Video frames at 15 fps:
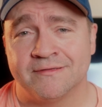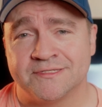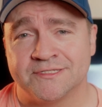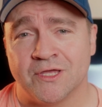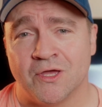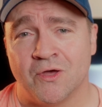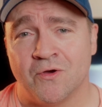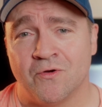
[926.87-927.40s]

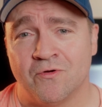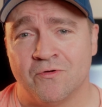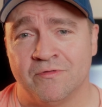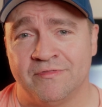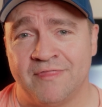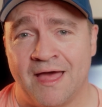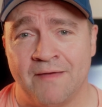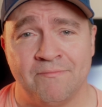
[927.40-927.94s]

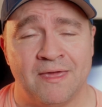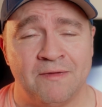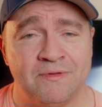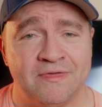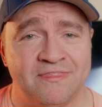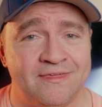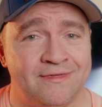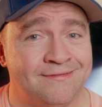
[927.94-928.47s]
So that may
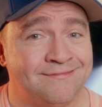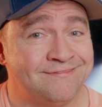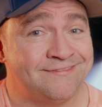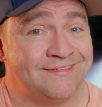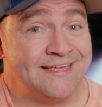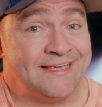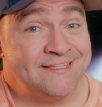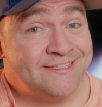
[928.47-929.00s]
be the
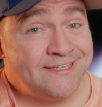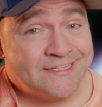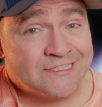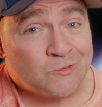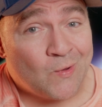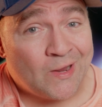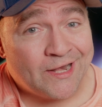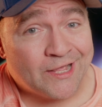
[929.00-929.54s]

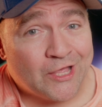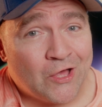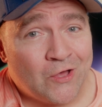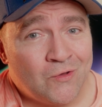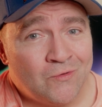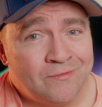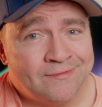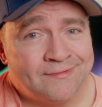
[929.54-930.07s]
easiest way to
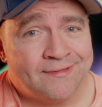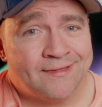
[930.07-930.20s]
go,